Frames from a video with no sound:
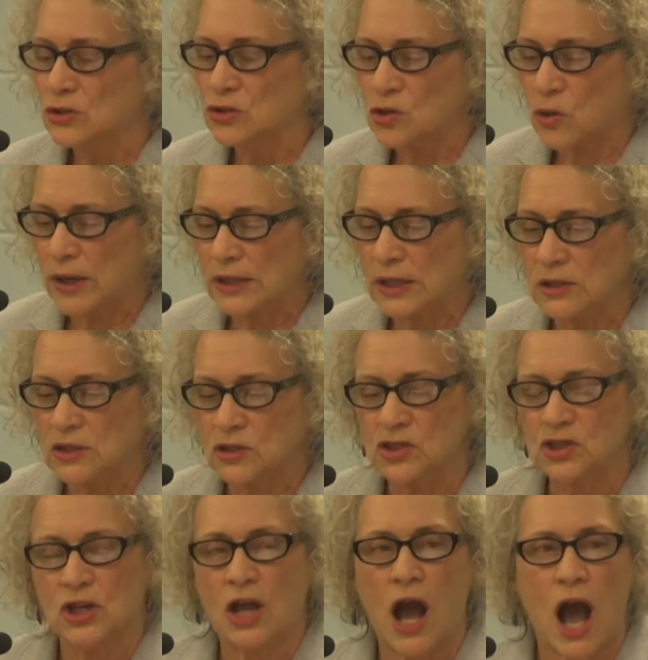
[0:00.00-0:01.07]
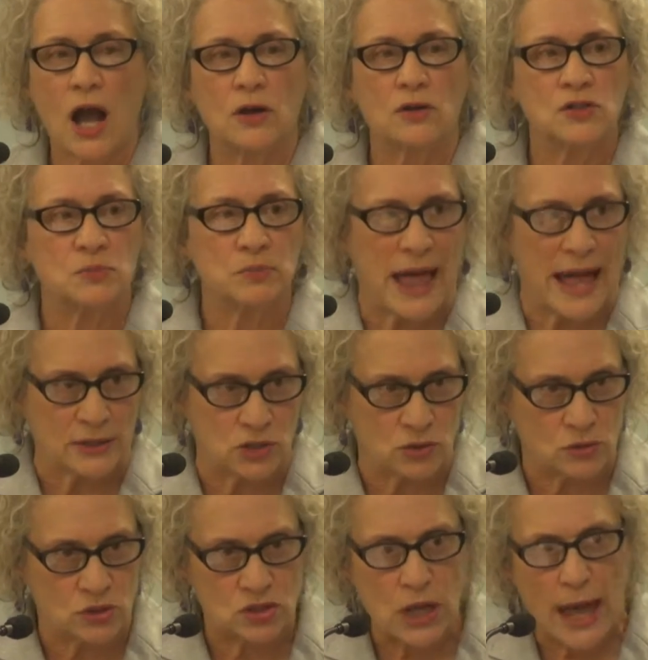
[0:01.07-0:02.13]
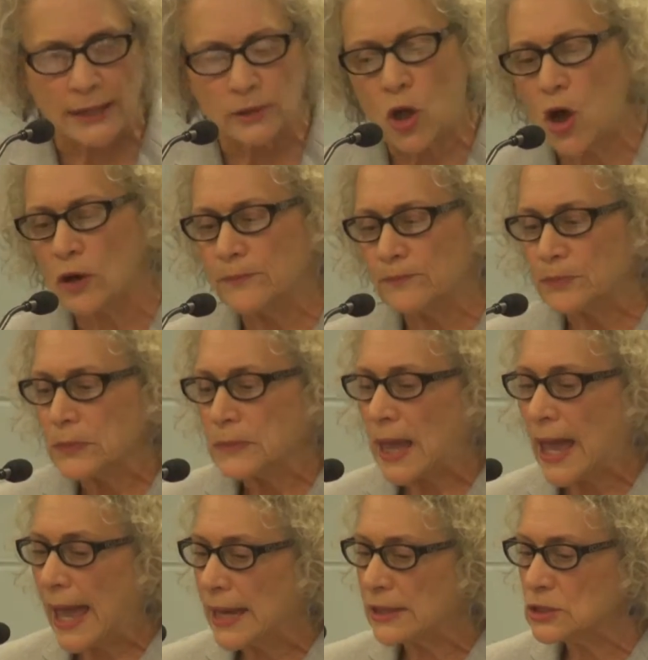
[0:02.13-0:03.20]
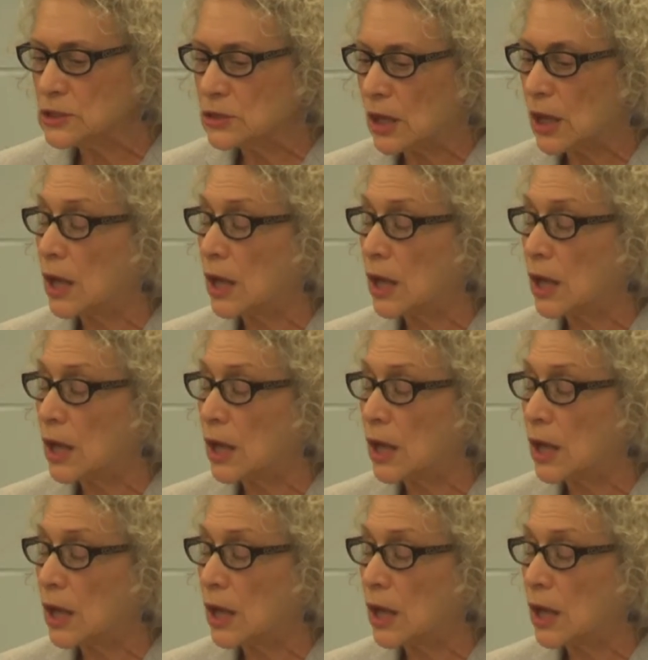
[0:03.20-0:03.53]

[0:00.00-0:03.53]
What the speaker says: joining the Chicago's Black Jewish Dialogue and